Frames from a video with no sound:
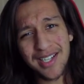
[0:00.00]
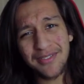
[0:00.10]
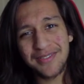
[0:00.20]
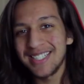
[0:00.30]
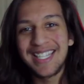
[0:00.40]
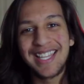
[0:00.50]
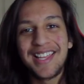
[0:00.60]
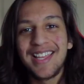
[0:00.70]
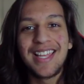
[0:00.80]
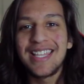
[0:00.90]
enough?
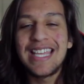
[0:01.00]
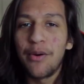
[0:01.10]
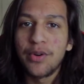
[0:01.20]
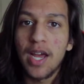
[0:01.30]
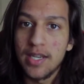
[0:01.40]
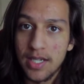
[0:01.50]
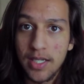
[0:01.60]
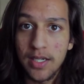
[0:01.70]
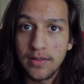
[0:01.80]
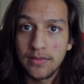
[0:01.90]
Yeah, we're not
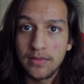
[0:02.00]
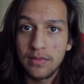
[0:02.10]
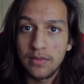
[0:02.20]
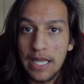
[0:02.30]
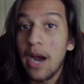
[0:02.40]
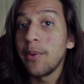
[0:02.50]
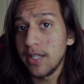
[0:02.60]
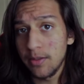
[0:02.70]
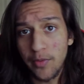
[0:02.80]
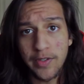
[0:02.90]
done yet. Now we
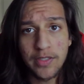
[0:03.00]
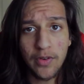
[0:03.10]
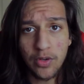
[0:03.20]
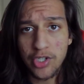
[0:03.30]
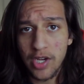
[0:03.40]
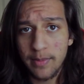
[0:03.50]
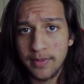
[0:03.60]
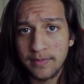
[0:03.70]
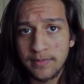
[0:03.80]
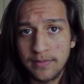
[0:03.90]
need to move into Photoshop.
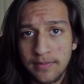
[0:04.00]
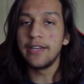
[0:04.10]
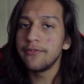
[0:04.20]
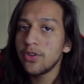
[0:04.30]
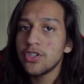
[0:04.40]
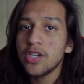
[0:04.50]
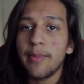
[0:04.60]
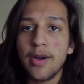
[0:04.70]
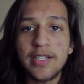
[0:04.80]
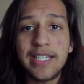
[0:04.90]
In
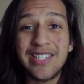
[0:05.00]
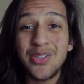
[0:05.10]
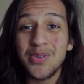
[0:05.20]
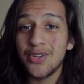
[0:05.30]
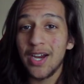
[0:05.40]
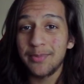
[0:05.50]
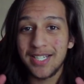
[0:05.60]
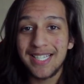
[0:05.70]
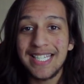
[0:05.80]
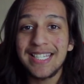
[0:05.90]
Photoshop, all you need to do is grab
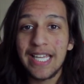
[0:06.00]
your clean